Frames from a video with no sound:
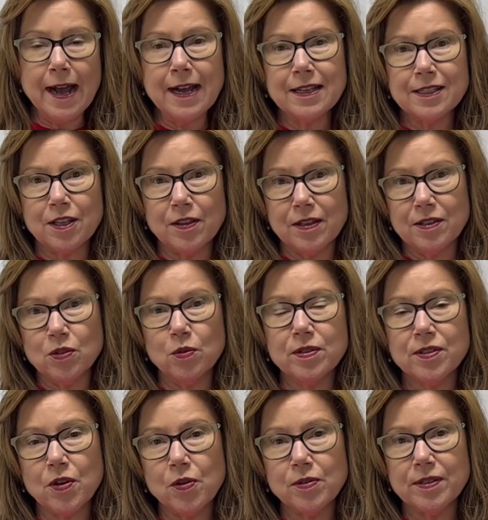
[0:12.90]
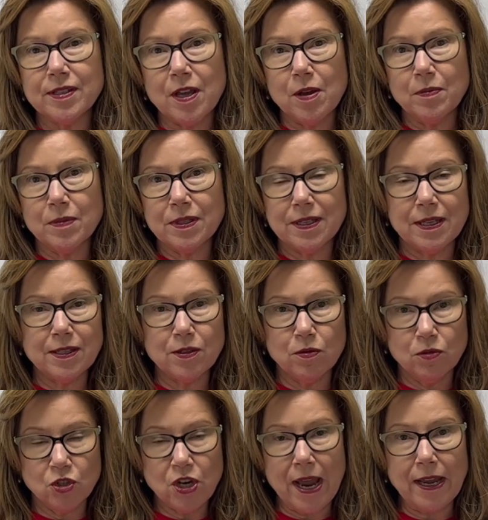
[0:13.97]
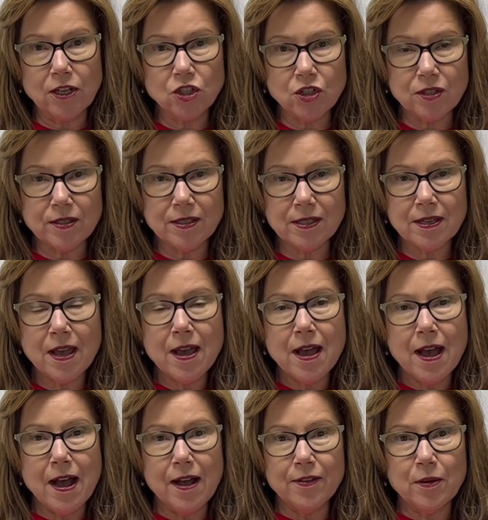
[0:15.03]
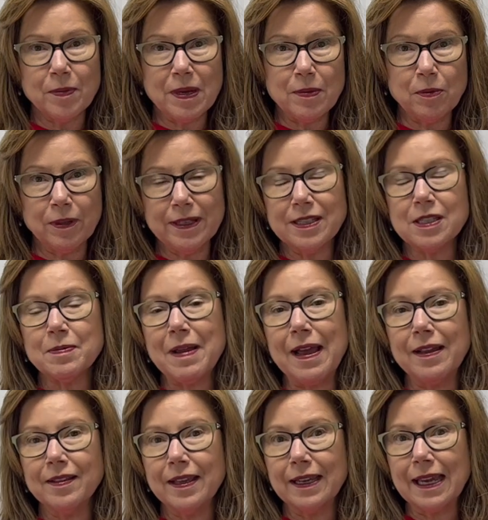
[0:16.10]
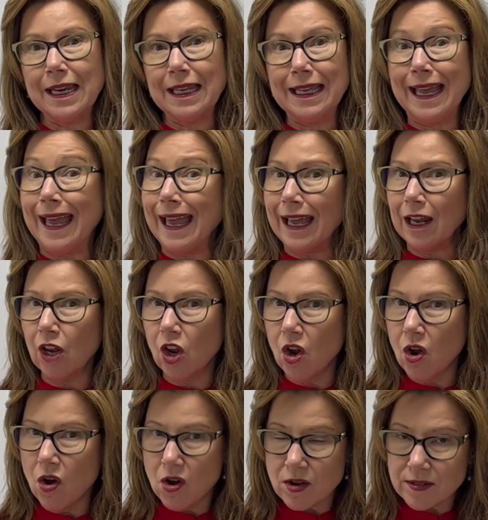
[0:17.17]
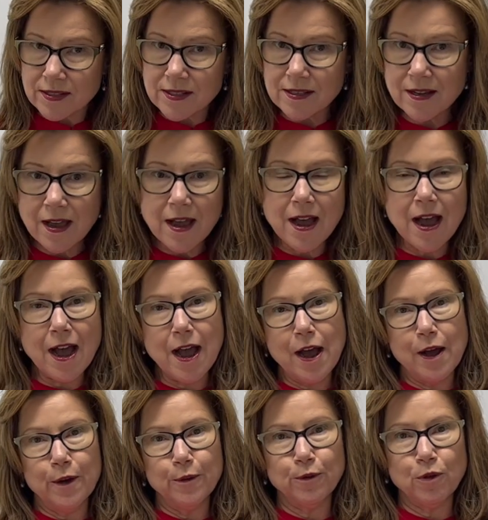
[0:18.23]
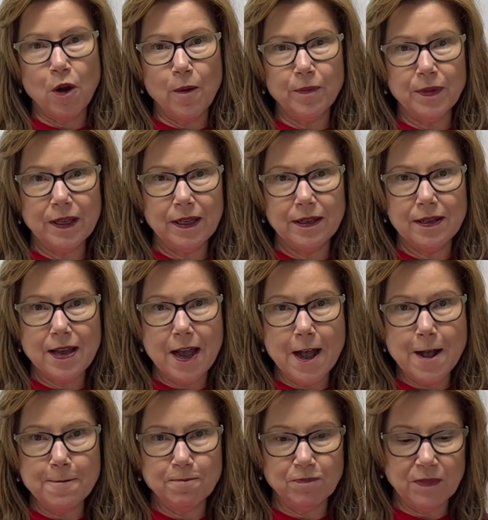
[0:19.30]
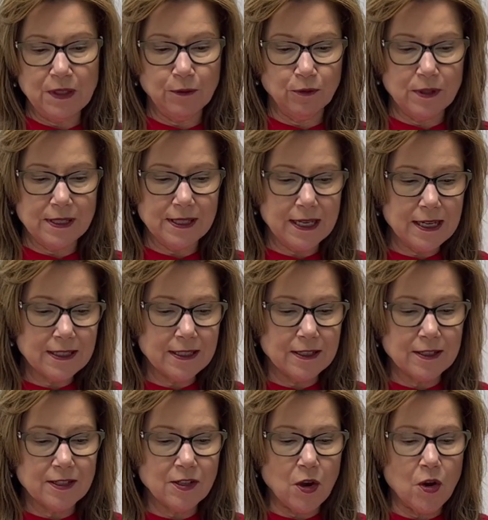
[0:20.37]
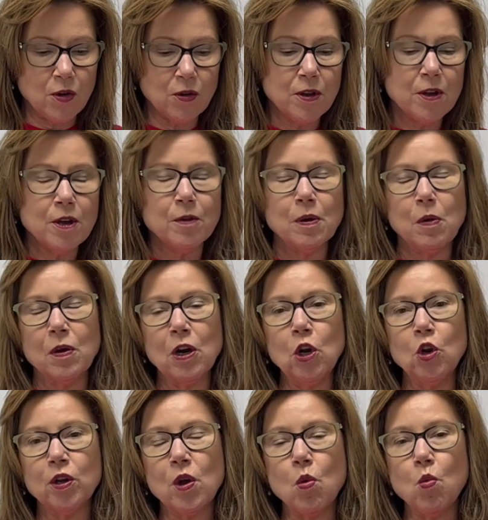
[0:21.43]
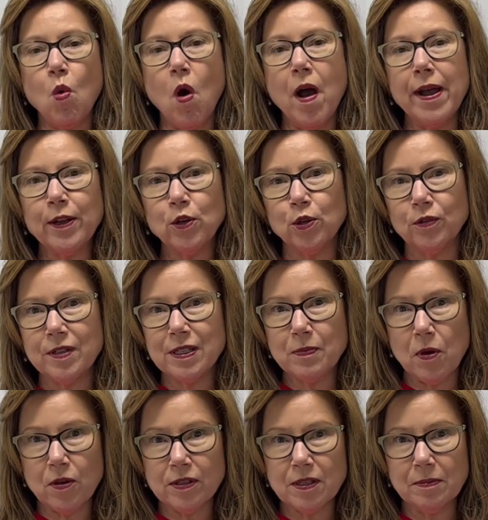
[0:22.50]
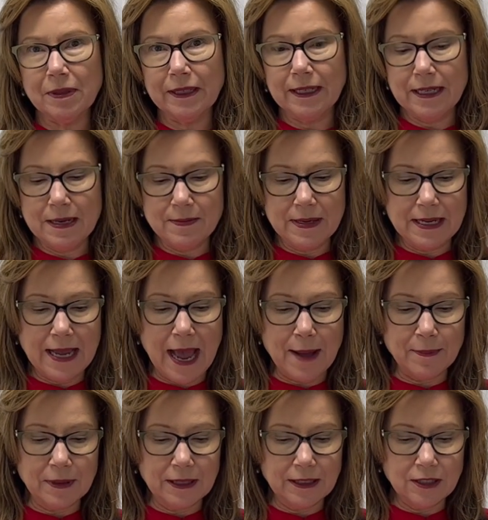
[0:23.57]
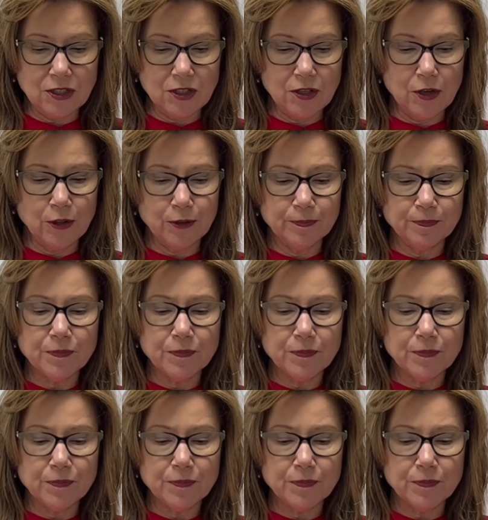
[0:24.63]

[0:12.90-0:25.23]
So there's also some seasonal changes that people explain they're getting hair loss from the different seasons. So we want to look at why could this possibly be happening to you.